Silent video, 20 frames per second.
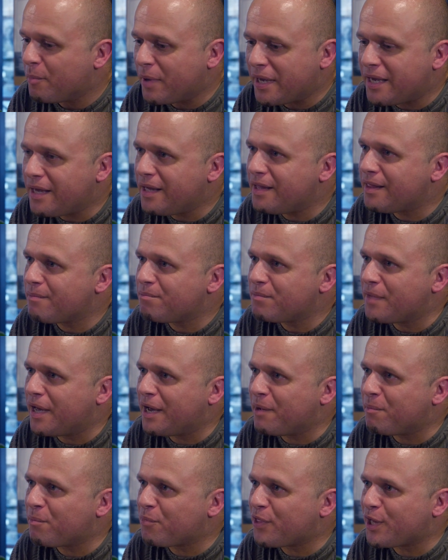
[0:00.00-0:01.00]
Mickey,
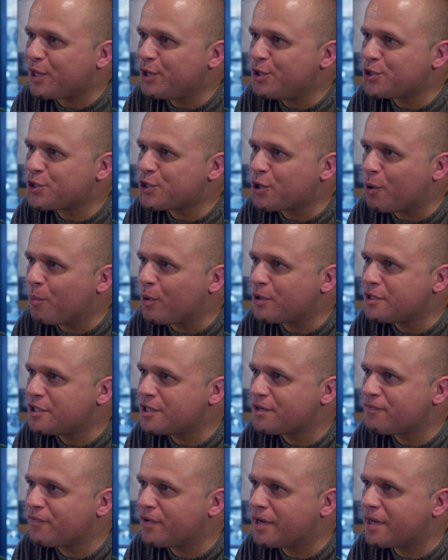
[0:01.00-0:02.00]
um, thank you so
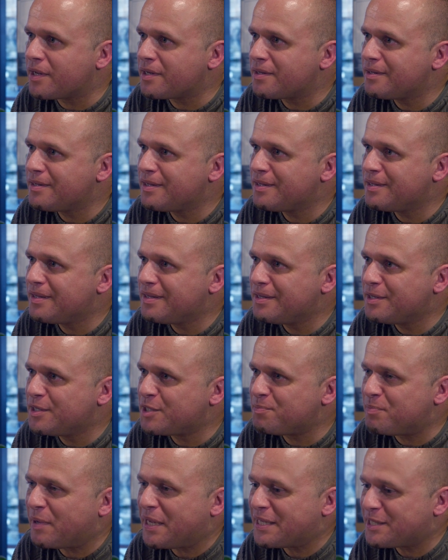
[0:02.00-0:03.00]
much for
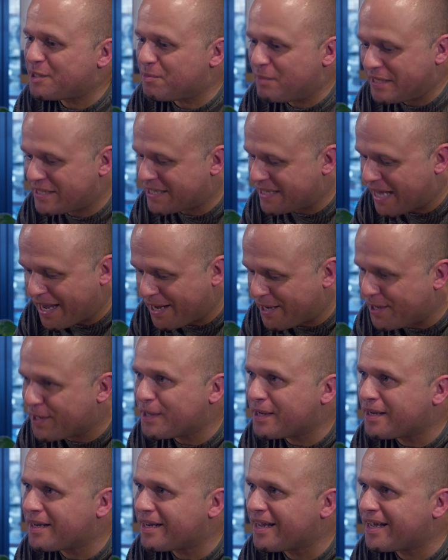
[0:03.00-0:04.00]
speaking to me today
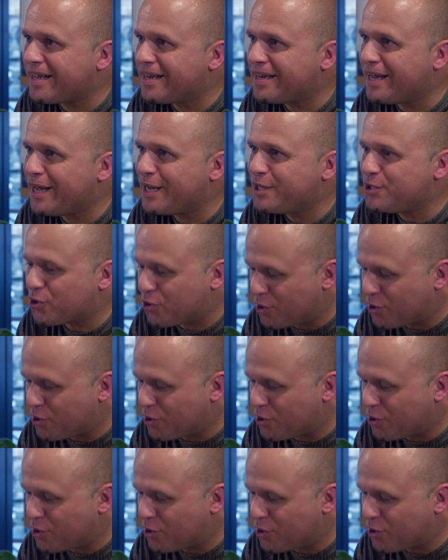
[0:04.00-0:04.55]
and, and uh,